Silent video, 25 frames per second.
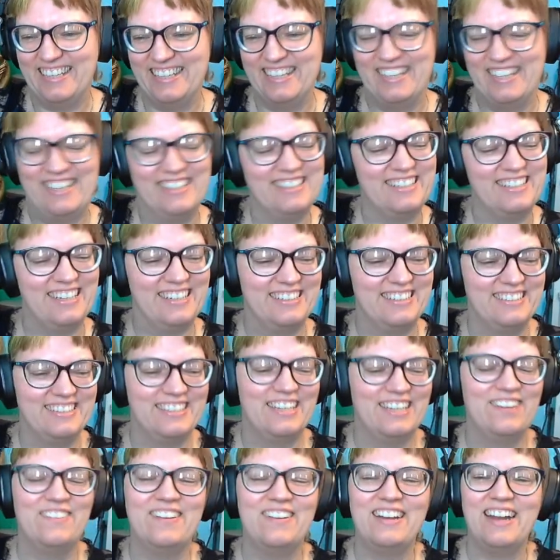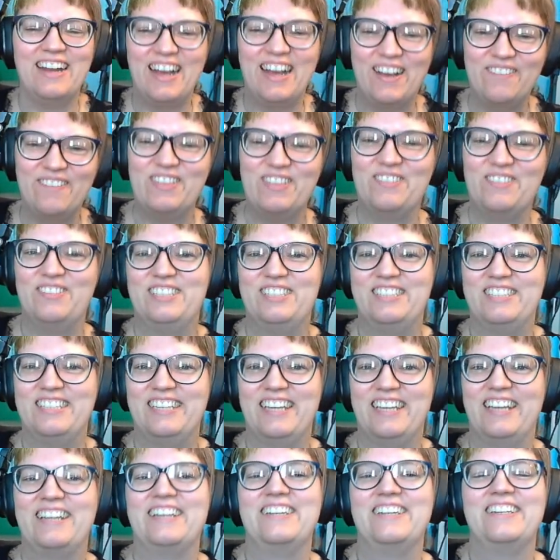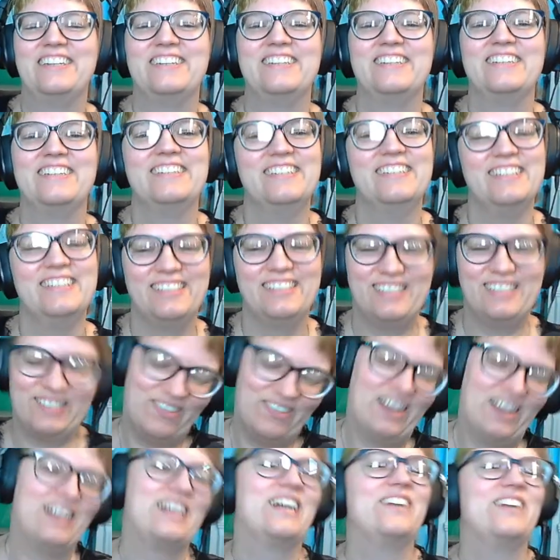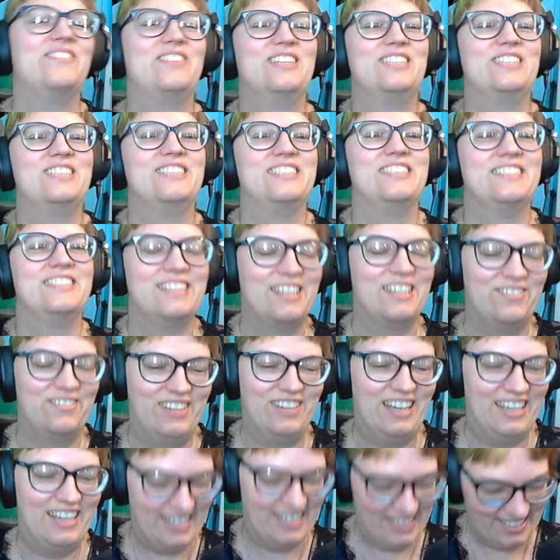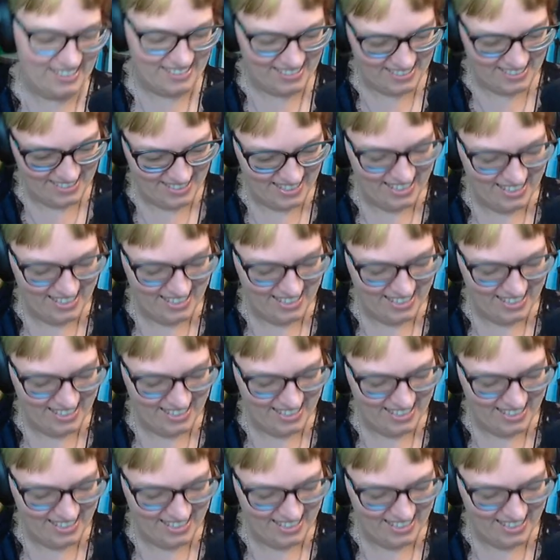Because you know what? I'm the music editor. It's my commercials I'm making.